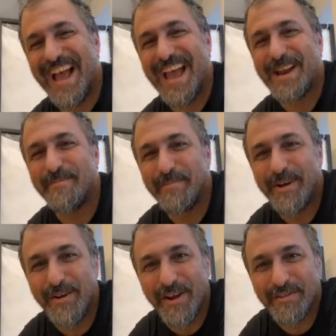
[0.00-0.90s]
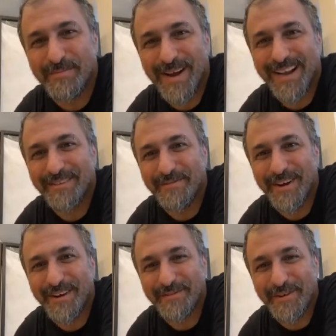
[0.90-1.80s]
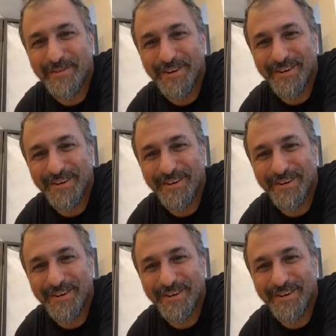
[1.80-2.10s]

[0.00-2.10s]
I remember your smile. First of all,